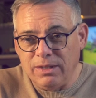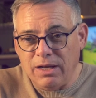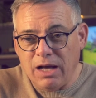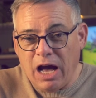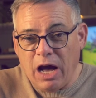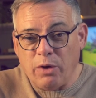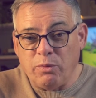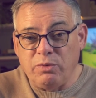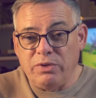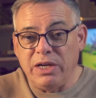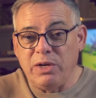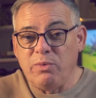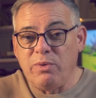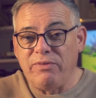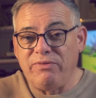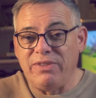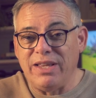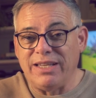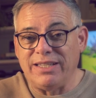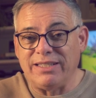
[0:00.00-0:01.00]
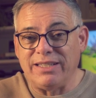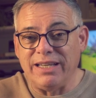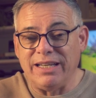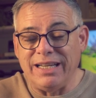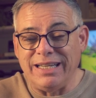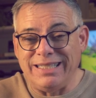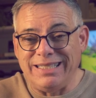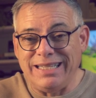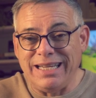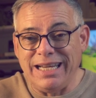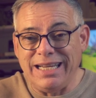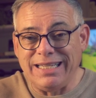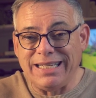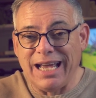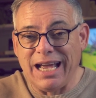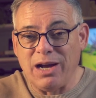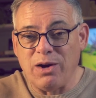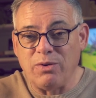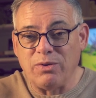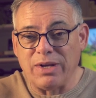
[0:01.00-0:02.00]
I'll deal with this in a
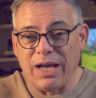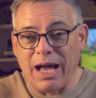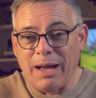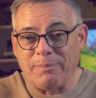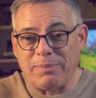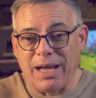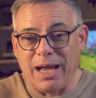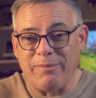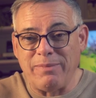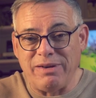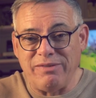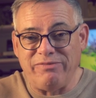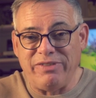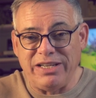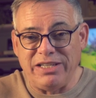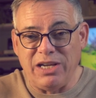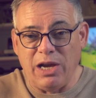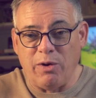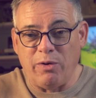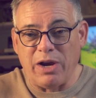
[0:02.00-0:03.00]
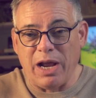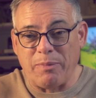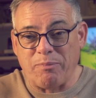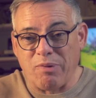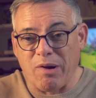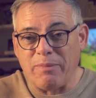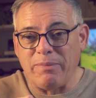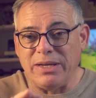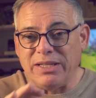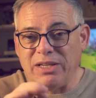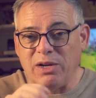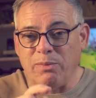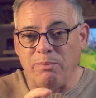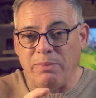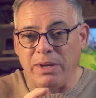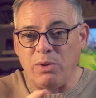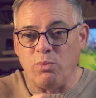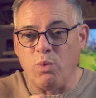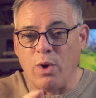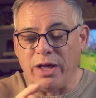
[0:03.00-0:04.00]
detailed upcoming video, and I promise it'll
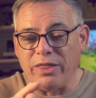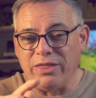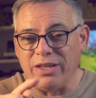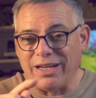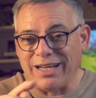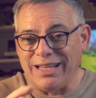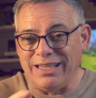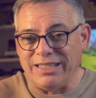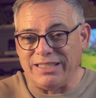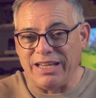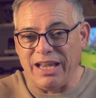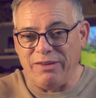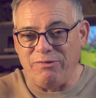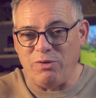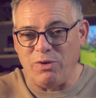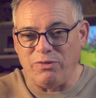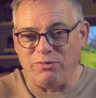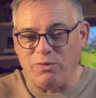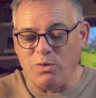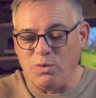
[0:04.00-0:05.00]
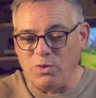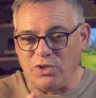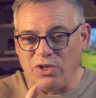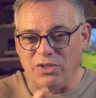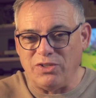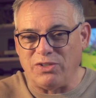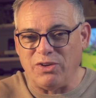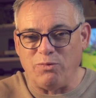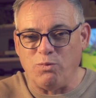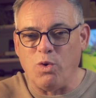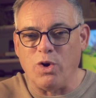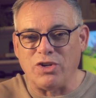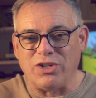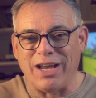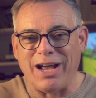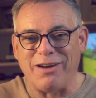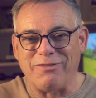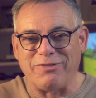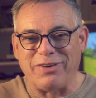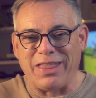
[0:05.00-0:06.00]
be one that can save you a fortune, so watch
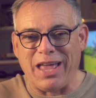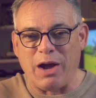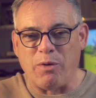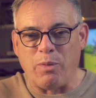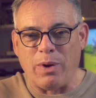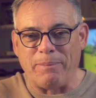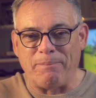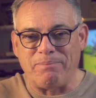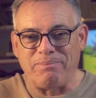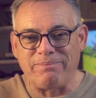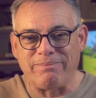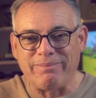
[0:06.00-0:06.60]
out for that one.